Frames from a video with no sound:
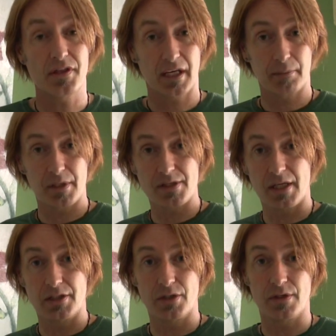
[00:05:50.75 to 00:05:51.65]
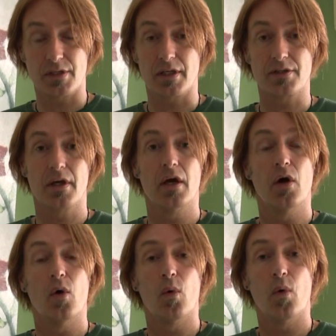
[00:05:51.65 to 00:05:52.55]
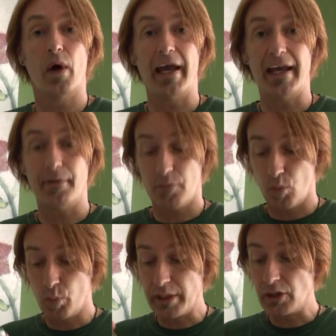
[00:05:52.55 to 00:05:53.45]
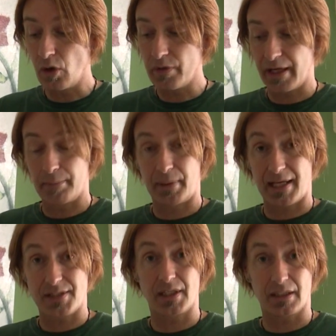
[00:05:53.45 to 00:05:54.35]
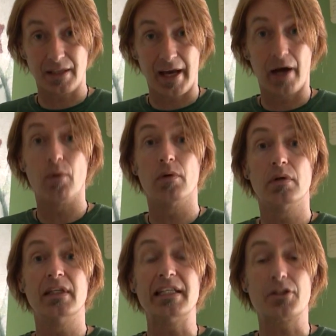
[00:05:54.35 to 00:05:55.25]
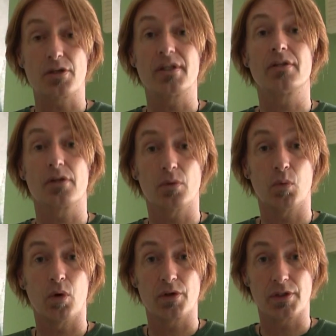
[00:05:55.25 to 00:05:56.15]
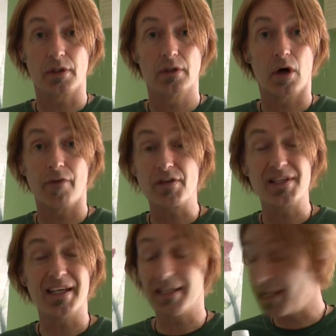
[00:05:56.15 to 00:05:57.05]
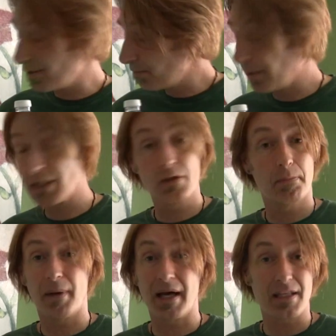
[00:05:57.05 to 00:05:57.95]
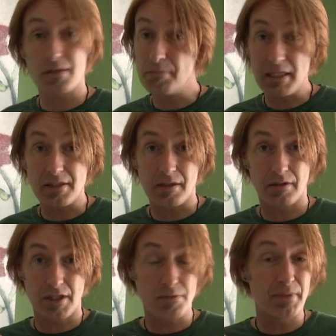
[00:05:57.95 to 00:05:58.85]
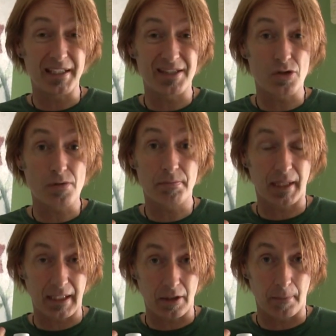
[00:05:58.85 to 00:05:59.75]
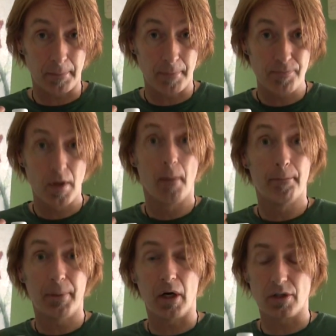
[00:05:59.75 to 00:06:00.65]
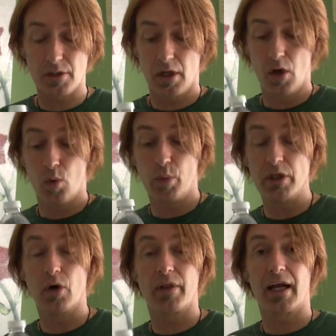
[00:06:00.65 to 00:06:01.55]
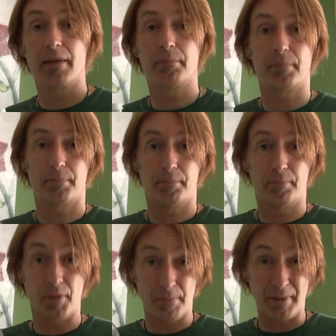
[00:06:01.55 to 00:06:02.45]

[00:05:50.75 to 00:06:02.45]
thing I'm going to say to you is this. We know that plastic now leaches into the water. Obviously it isn't picked up by this meter. This meter doesn't pick it up. But we know that the